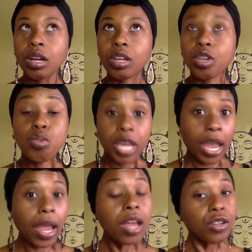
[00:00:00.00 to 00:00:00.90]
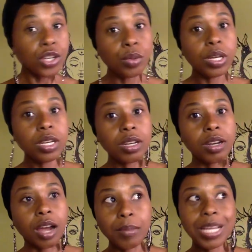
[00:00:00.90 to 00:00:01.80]
You can do it.
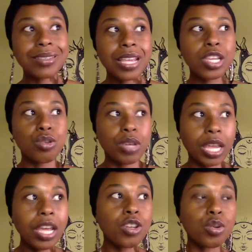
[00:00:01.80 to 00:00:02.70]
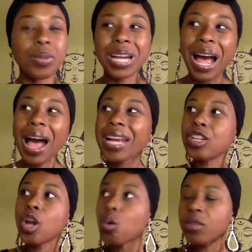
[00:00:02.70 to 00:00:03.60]
I'm not saying you can do it, but I
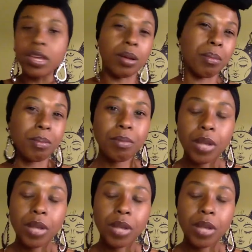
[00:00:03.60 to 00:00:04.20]
know them.